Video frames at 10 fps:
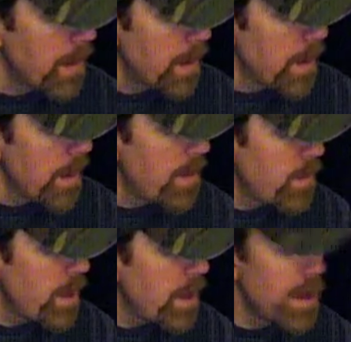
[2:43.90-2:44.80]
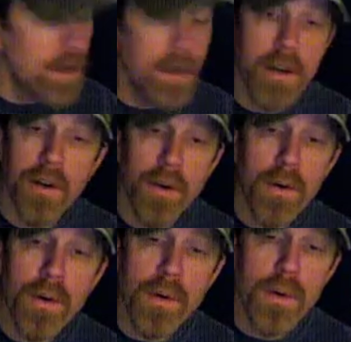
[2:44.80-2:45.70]
And we're
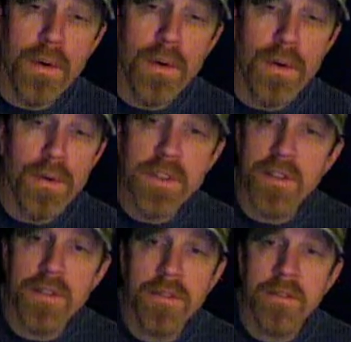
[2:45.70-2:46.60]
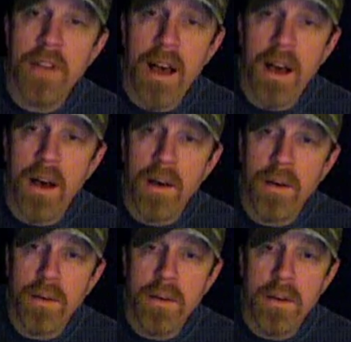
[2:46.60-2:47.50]
closer
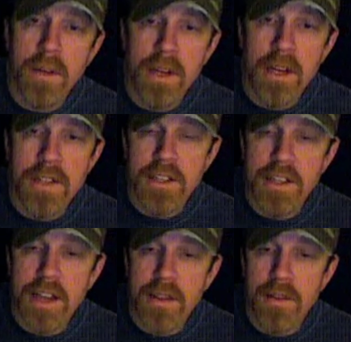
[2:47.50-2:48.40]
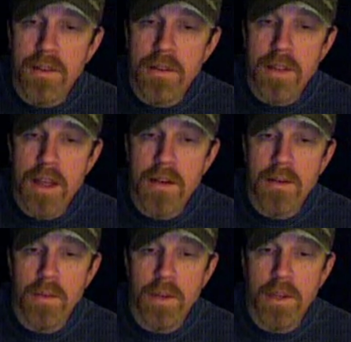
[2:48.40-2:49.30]
now, together
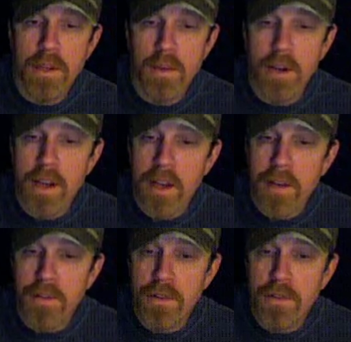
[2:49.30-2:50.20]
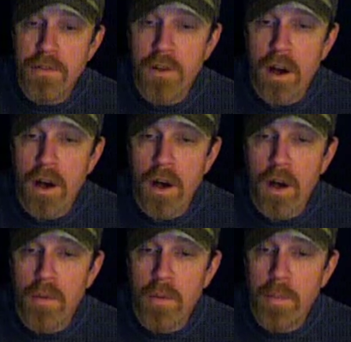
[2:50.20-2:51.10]
than we were ever
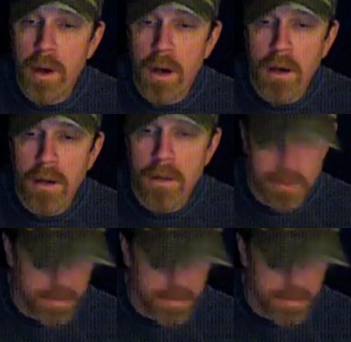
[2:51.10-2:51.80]
far apart.